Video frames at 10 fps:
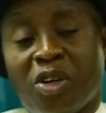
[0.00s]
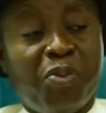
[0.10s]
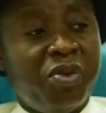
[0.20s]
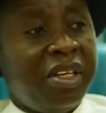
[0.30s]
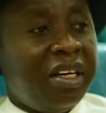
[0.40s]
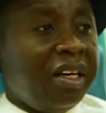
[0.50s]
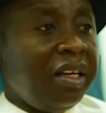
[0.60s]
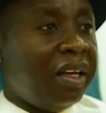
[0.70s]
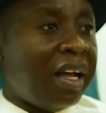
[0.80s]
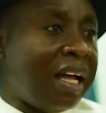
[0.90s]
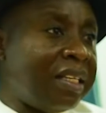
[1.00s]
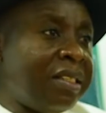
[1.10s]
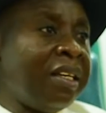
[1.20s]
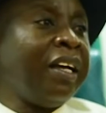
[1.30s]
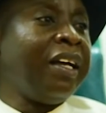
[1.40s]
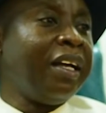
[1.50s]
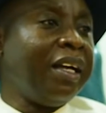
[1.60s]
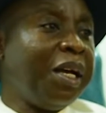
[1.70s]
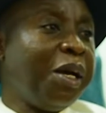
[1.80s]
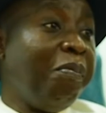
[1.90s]
supposedly has
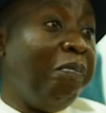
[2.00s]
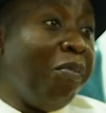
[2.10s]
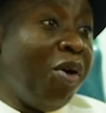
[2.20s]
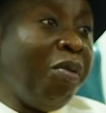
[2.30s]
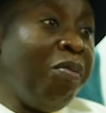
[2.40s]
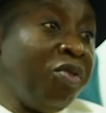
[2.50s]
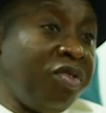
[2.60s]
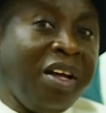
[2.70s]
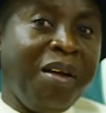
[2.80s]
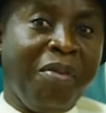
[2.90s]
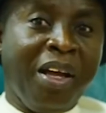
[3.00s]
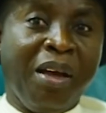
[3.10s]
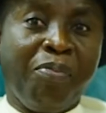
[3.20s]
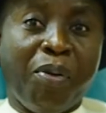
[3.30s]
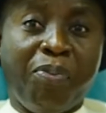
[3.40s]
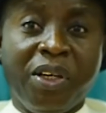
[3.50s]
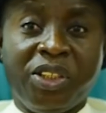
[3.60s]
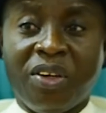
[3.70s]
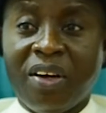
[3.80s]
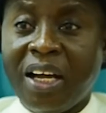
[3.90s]
more Muslim
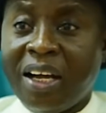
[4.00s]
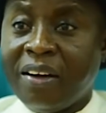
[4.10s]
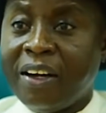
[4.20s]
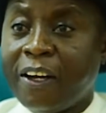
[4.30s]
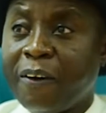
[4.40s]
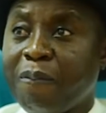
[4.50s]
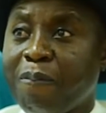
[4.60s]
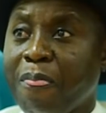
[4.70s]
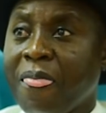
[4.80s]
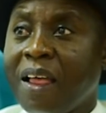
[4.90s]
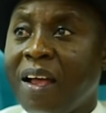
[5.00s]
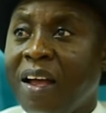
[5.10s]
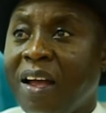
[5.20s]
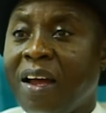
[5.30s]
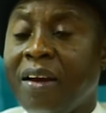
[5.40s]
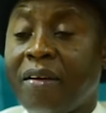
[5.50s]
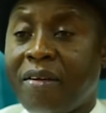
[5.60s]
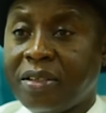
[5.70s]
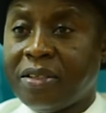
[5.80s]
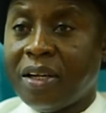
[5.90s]
population than the
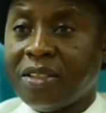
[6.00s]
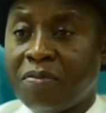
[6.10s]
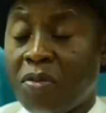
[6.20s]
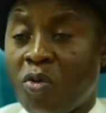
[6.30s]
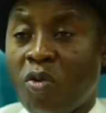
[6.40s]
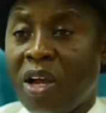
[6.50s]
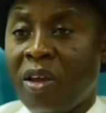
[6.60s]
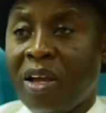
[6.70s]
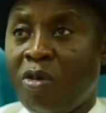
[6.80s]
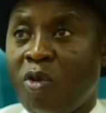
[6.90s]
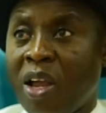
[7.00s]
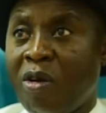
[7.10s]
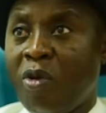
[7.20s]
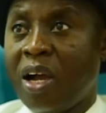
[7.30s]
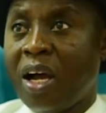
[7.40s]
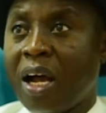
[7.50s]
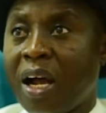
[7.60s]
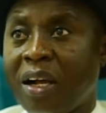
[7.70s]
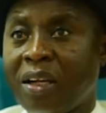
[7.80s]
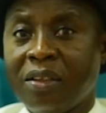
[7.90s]
Christians. But here we are.
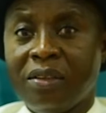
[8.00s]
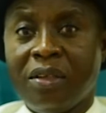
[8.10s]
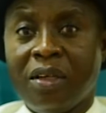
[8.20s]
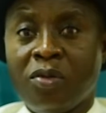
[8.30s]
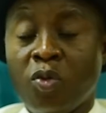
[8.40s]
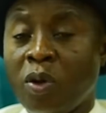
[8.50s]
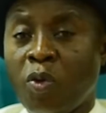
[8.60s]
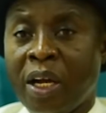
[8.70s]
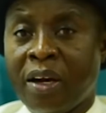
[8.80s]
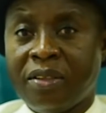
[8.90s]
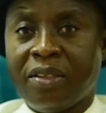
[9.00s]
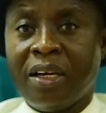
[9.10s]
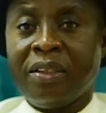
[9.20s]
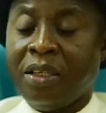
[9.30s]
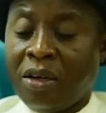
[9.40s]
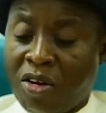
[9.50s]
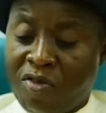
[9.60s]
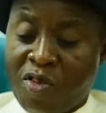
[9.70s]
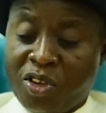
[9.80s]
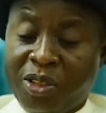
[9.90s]
We're Christian. The
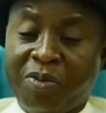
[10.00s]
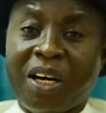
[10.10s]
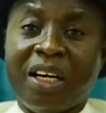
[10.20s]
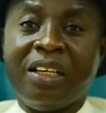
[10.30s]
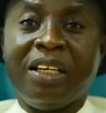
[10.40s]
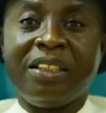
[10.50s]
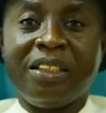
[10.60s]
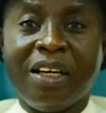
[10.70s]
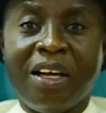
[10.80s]
governorship candidate